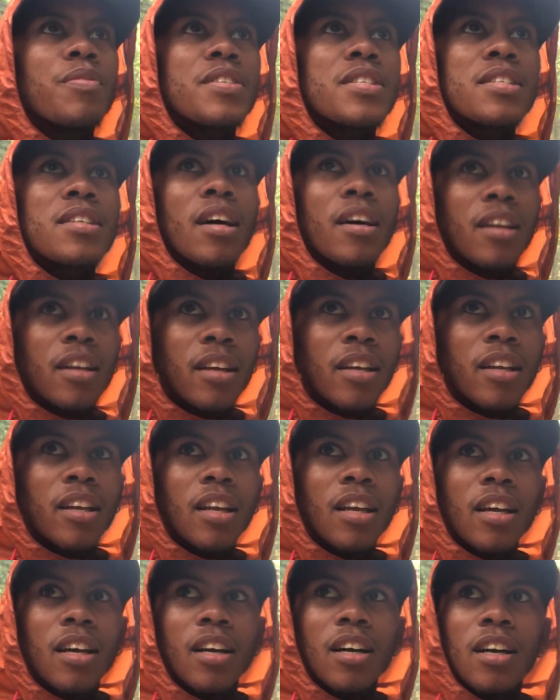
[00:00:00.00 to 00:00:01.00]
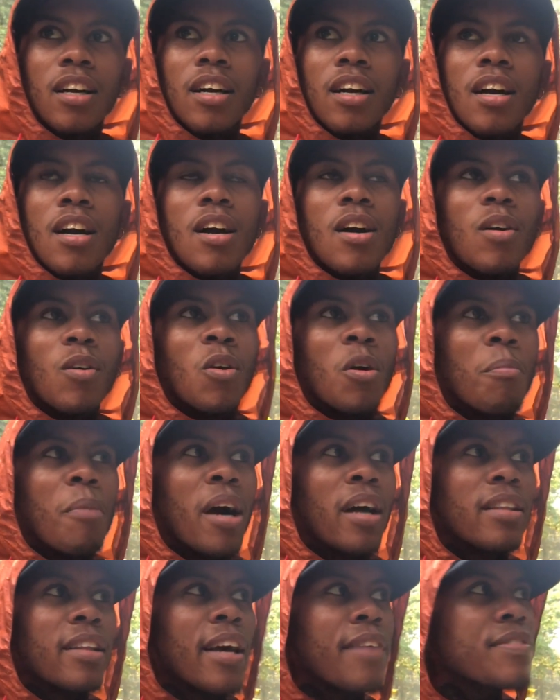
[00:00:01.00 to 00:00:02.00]
of a sudden, on
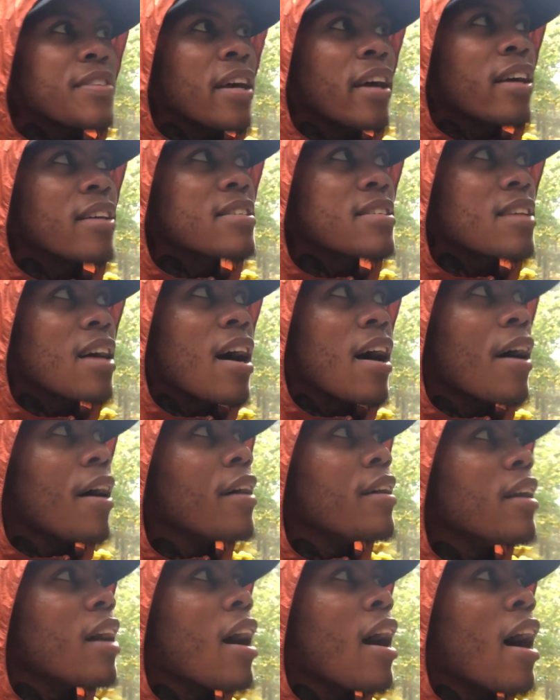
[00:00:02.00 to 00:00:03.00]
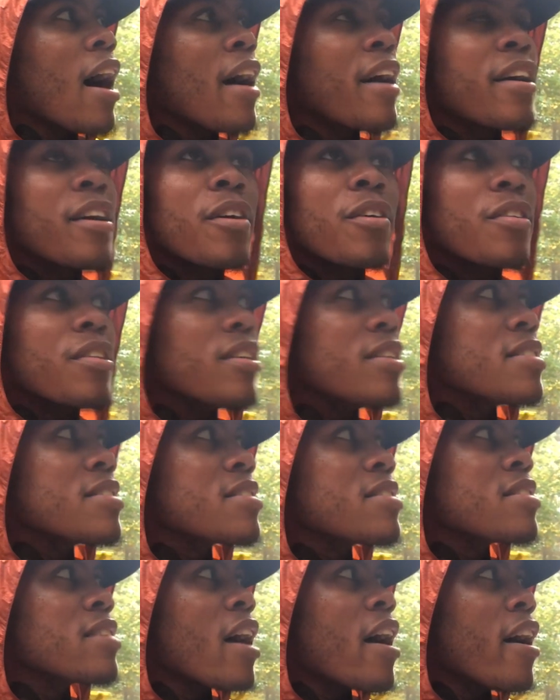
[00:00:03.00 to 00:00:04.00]
my left-hand side, I hear this
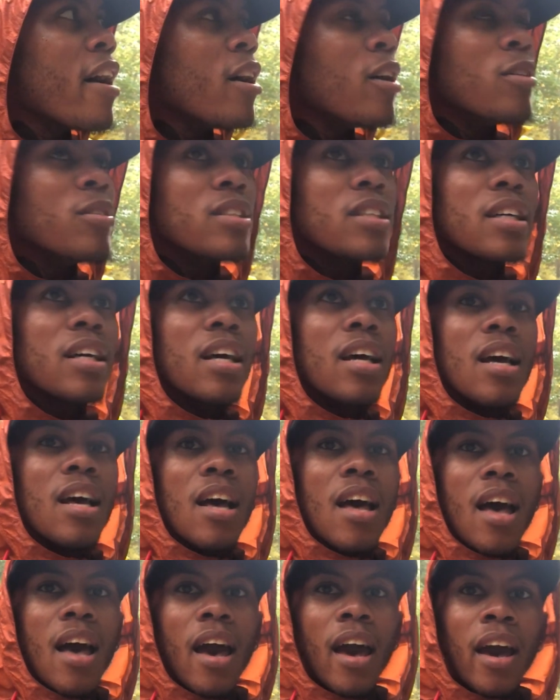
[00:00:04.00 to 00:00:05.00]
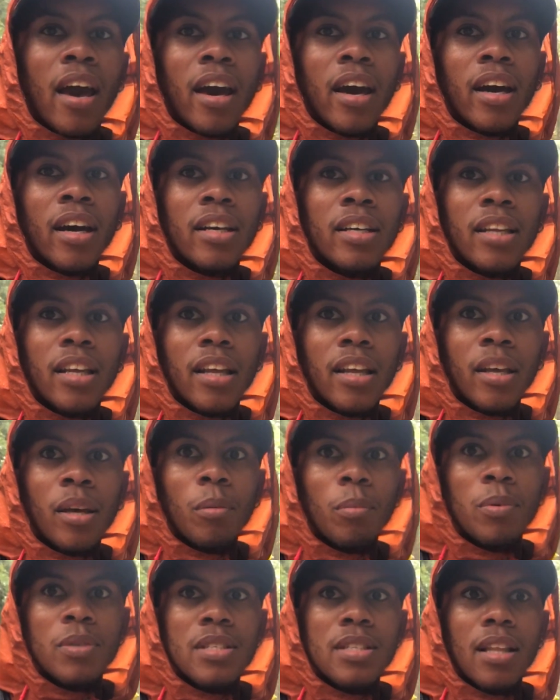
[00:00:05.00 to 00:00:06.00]
sound, and
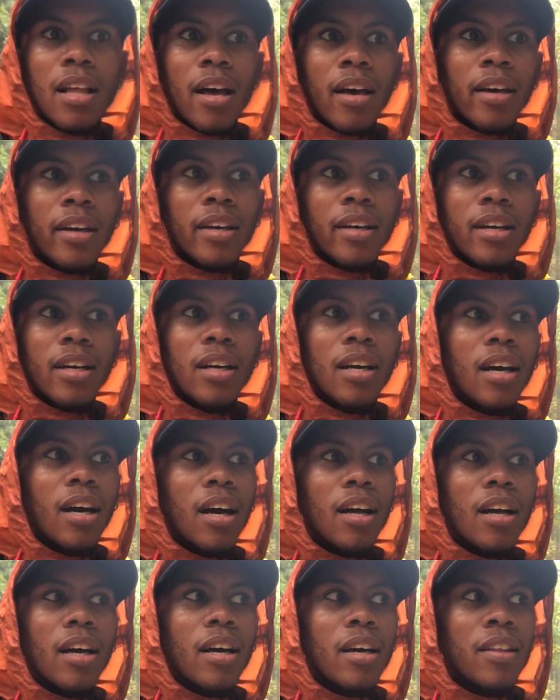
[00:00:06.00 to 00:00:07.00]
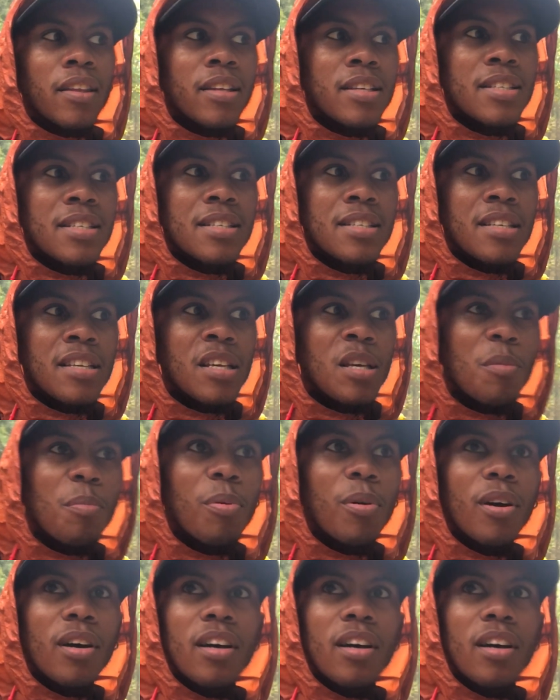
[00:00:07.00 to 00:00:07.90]
it was like this deep,